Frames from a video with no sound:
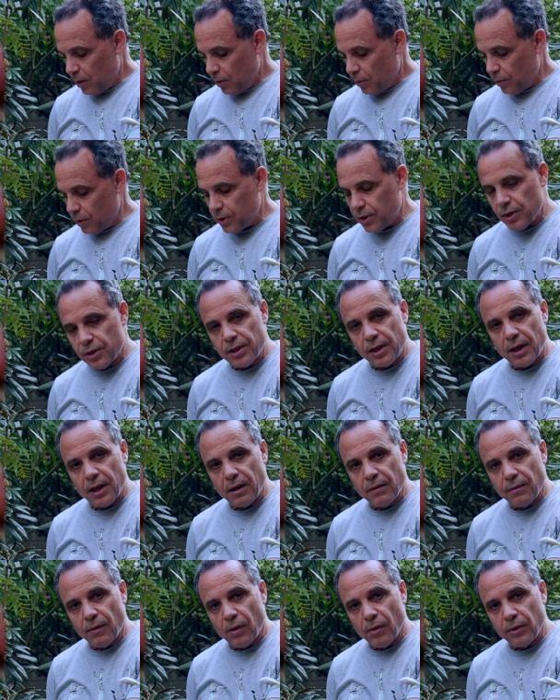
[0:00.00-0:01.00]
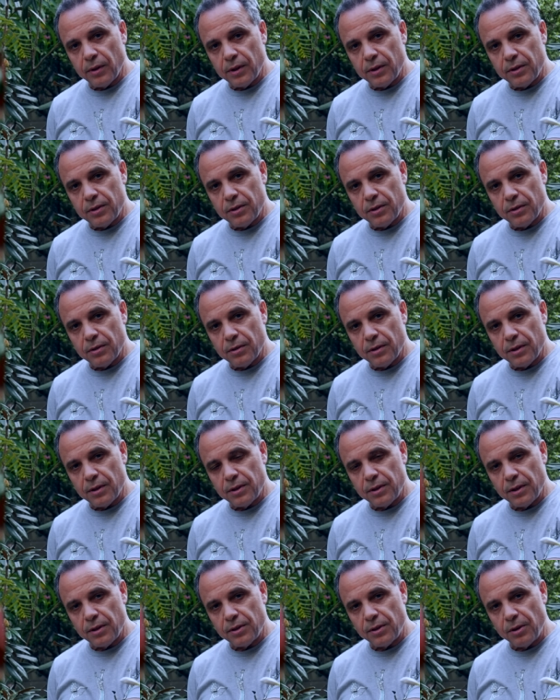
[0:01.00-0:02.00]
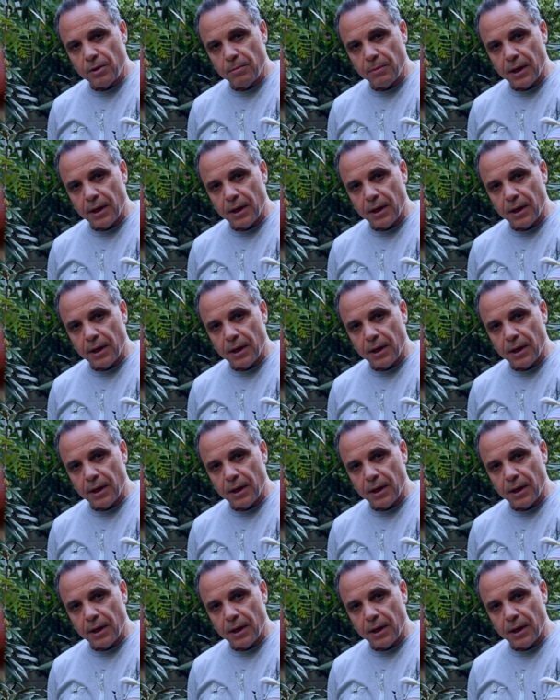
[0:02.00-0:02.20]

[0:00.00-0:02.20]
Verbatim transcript: which is native only to the Siskiyou